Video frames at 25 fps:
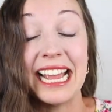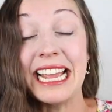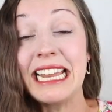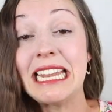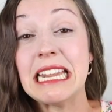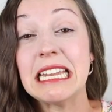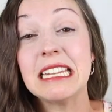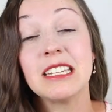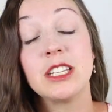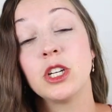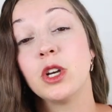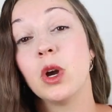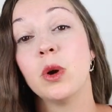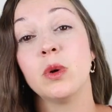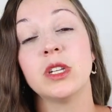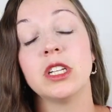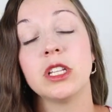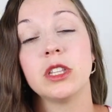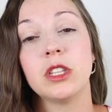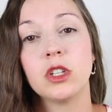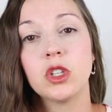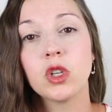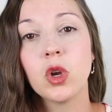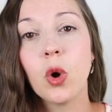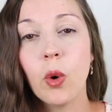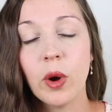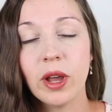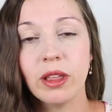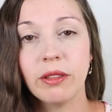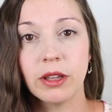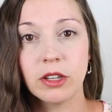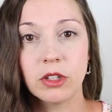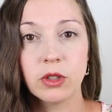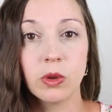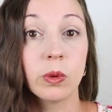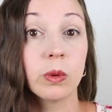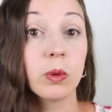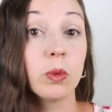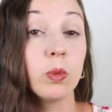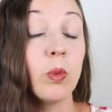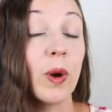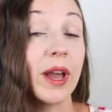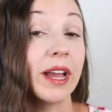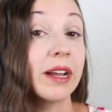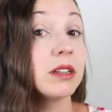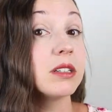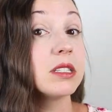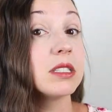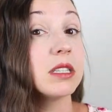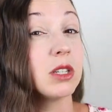I need to go to the toilet, or
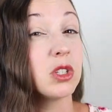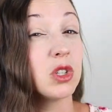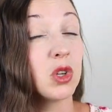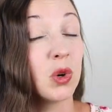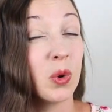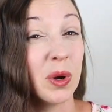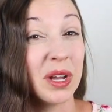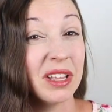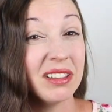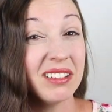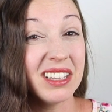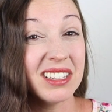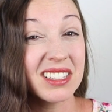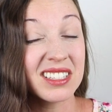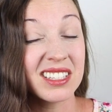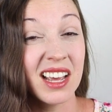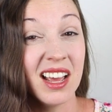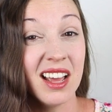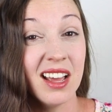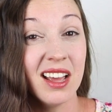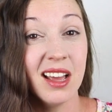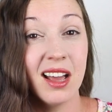where's the toilet?